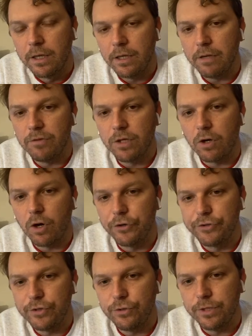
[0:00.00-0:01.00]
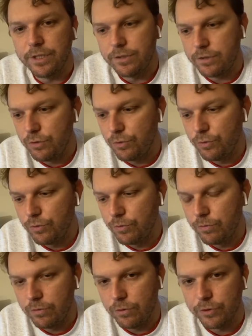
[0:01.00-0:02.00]
if there are students
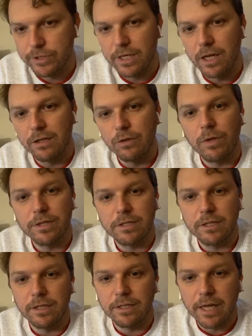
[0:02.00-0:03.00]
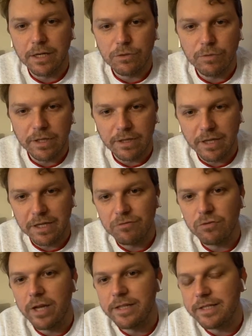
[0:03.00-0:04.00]
your scholar wants to connect with, like
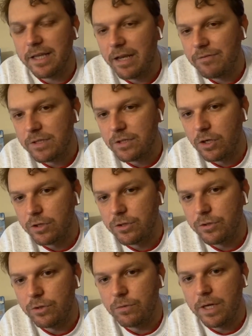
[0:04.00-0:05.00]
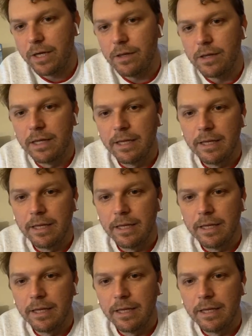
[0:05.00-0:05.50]
friends they haven't talked to in a while,